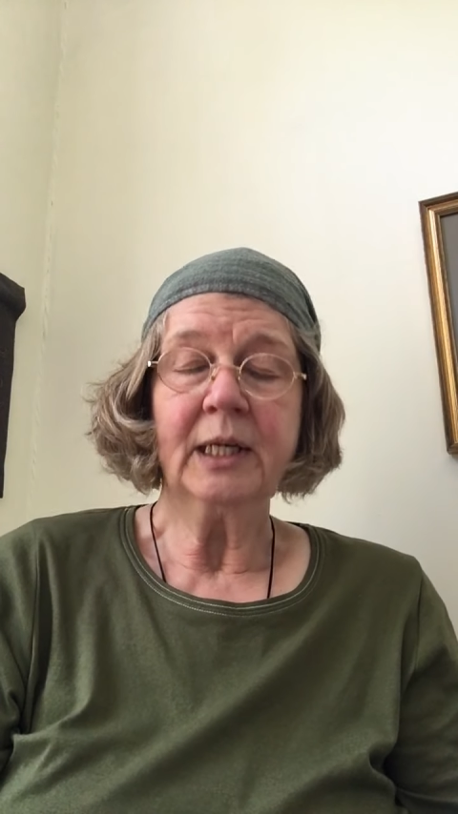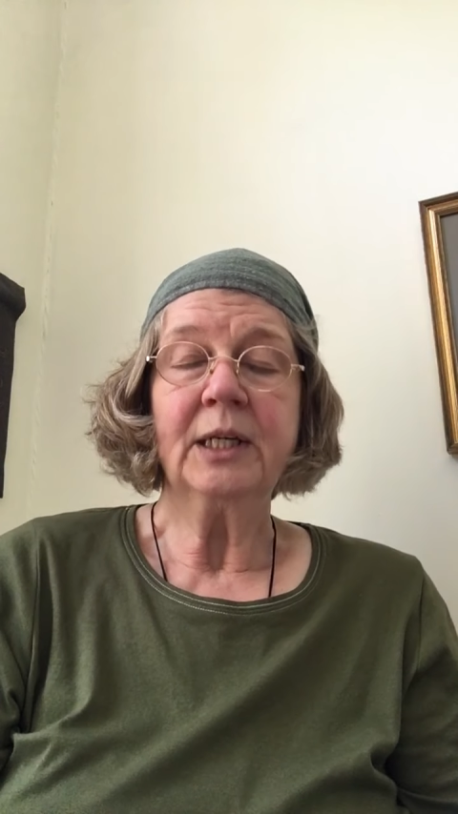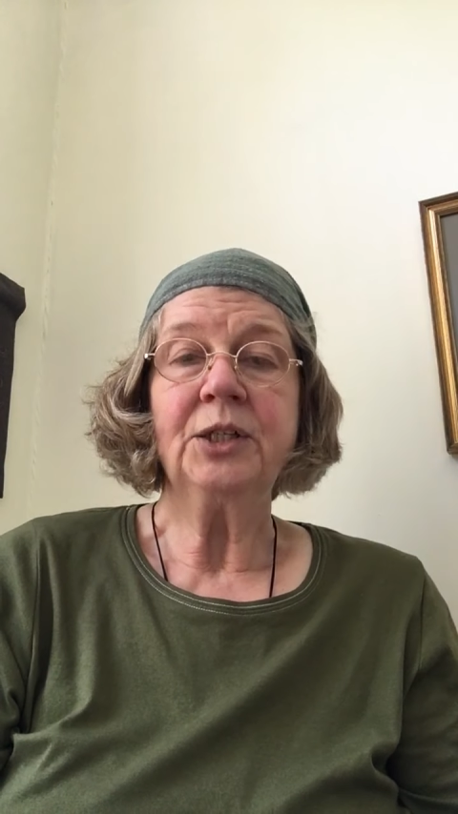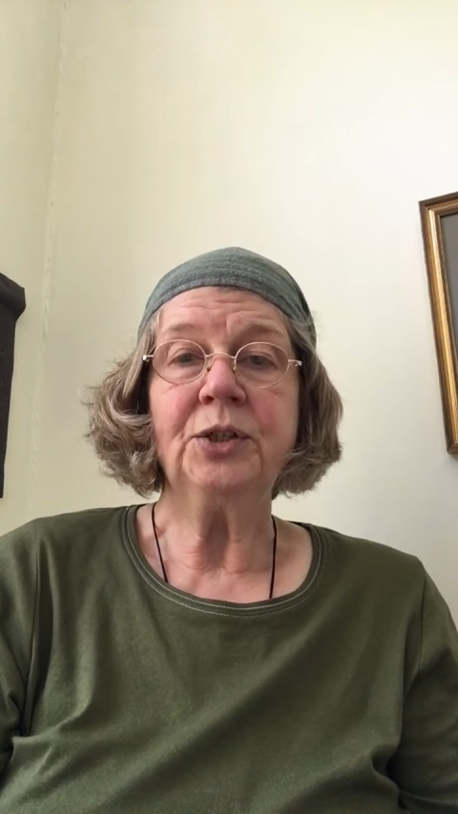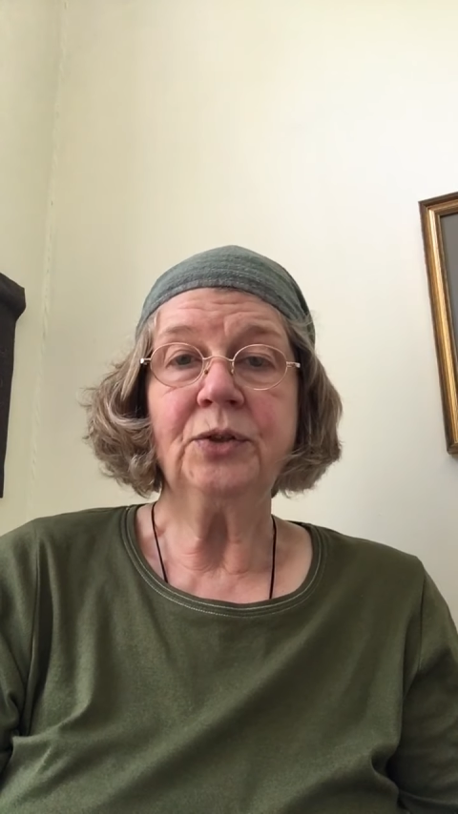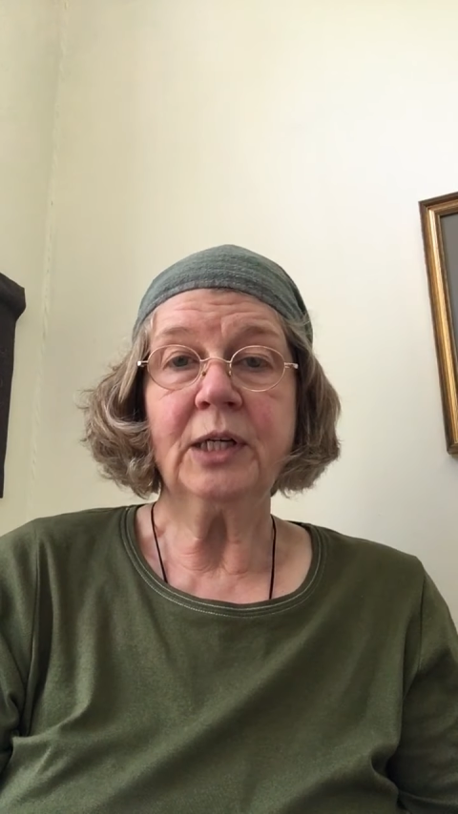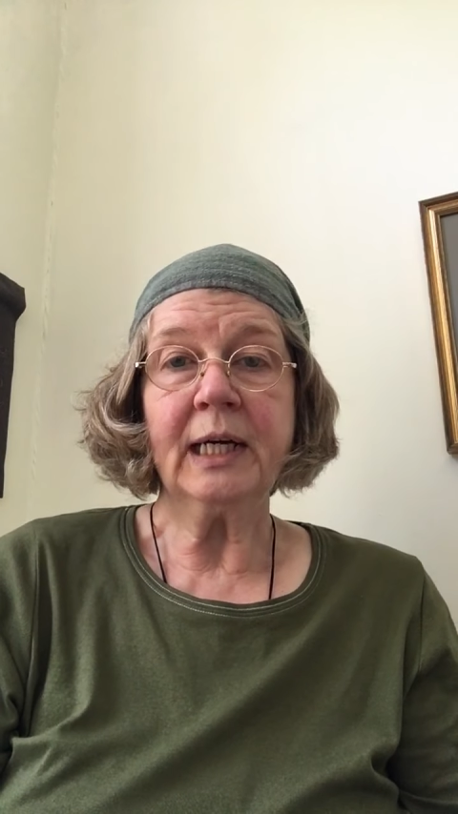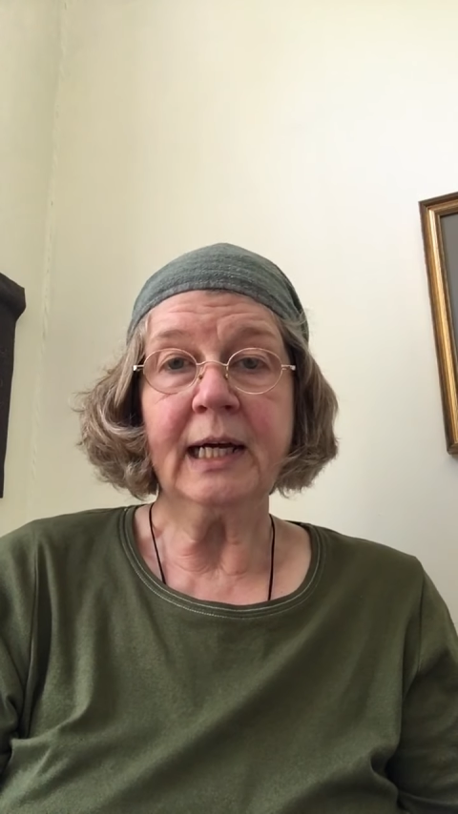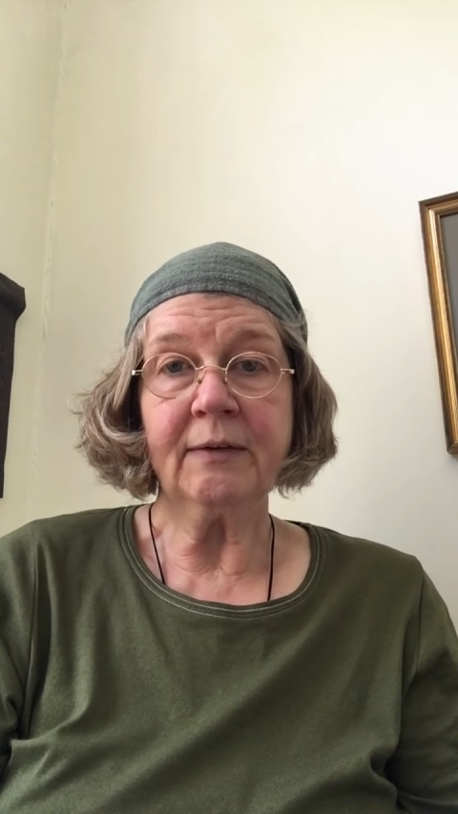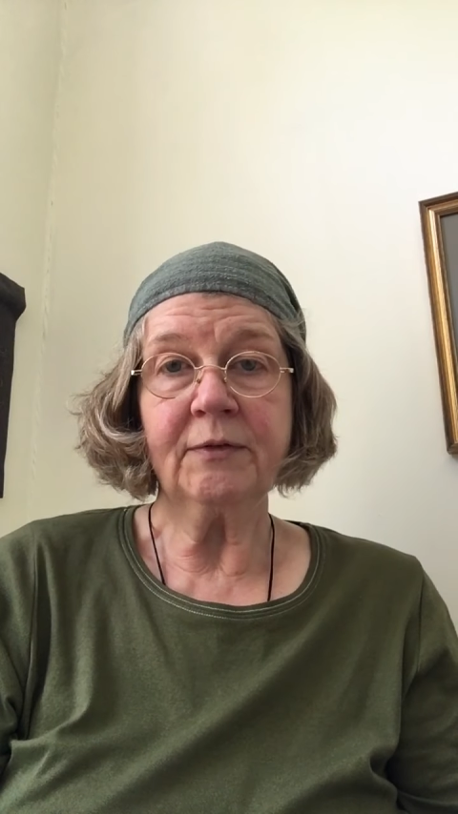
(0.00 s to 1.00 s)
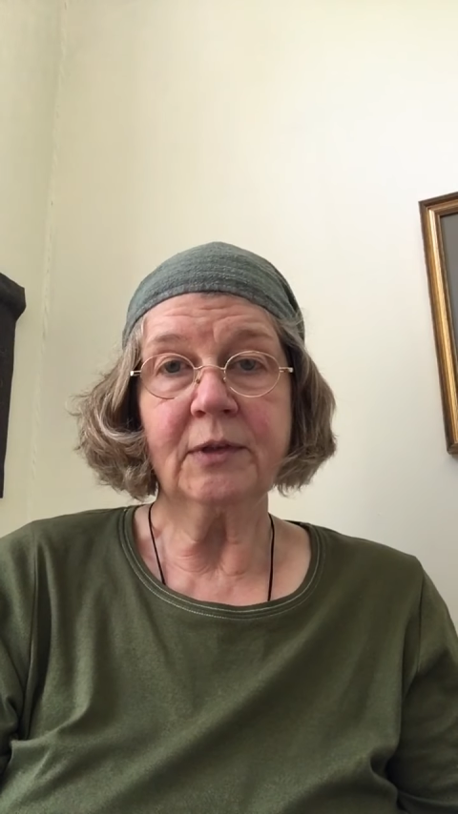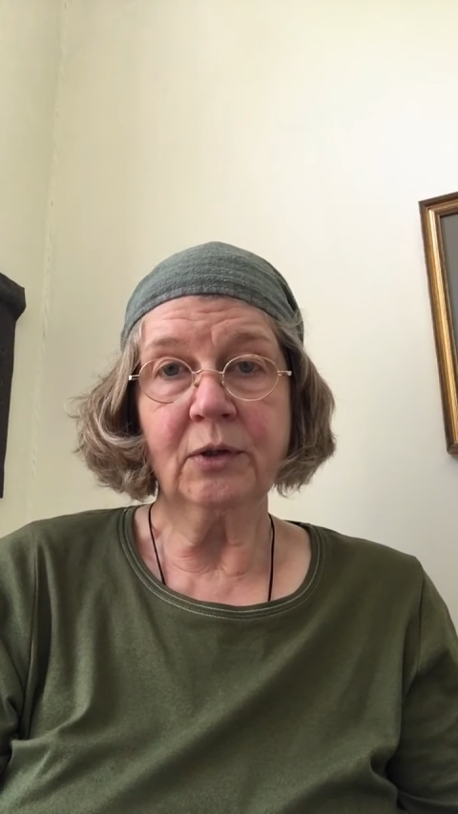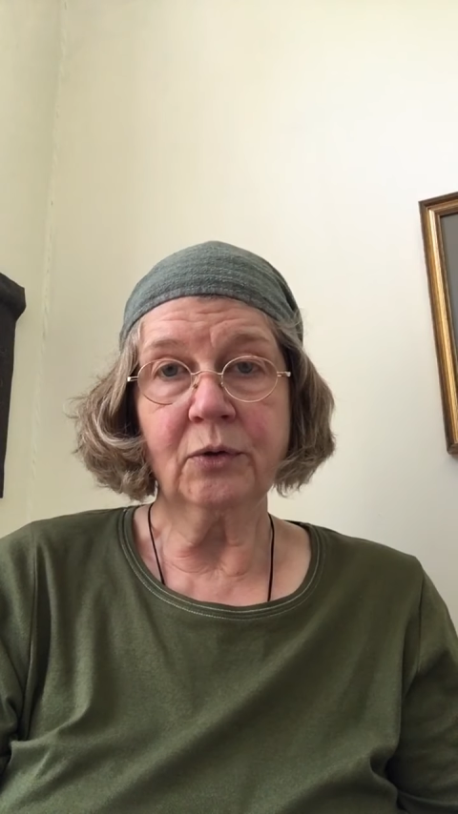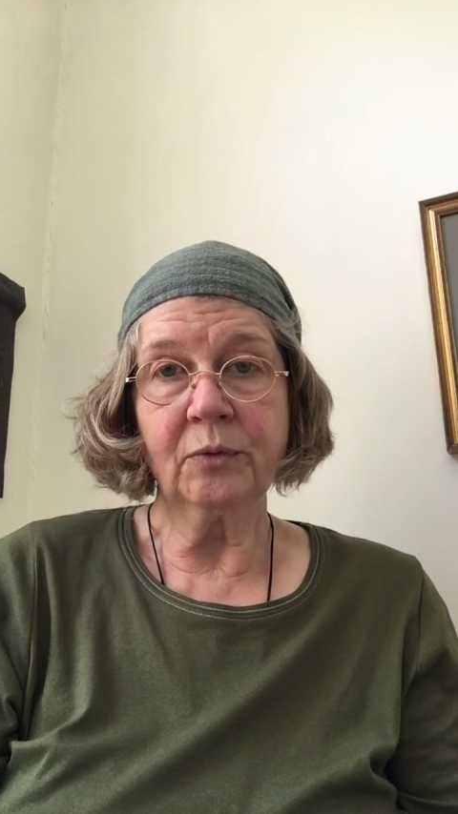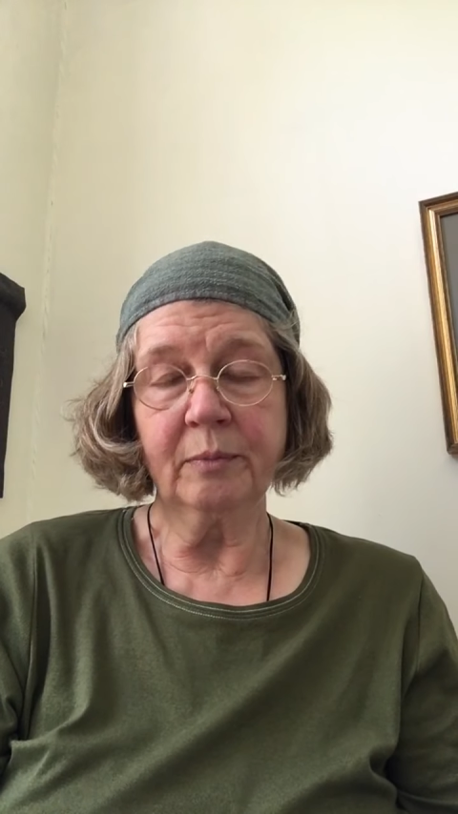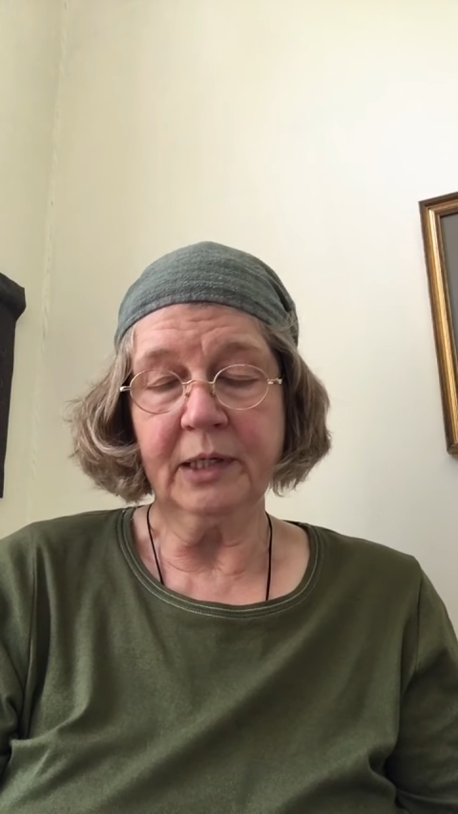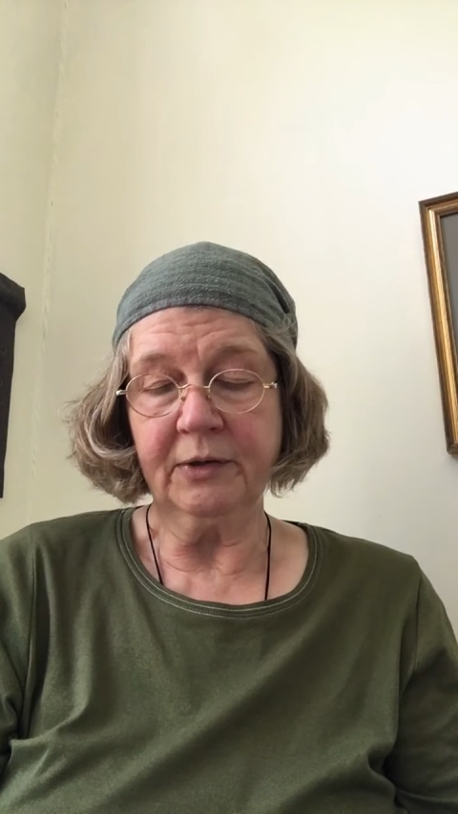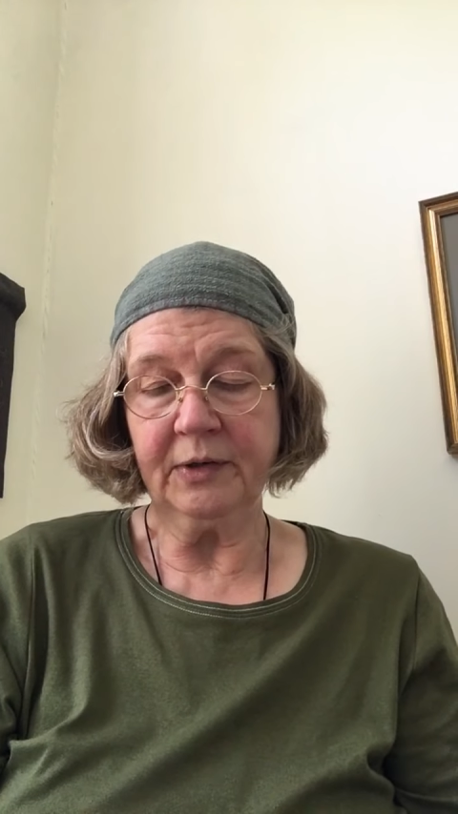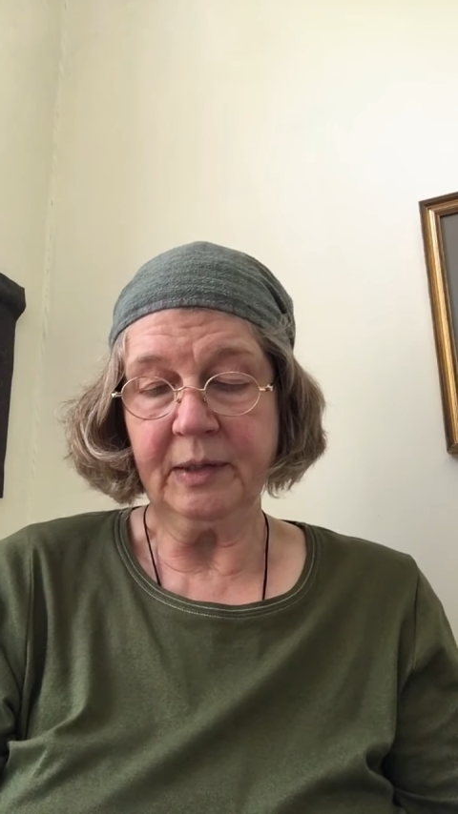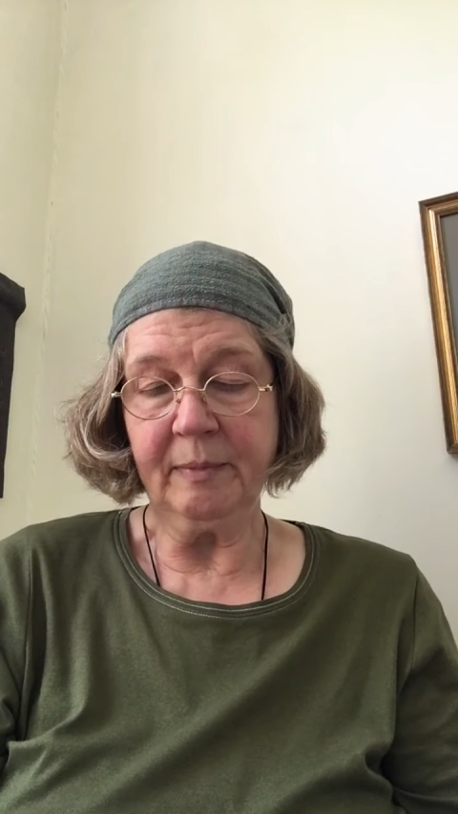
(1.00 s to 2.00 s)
should I have the lawnmower at the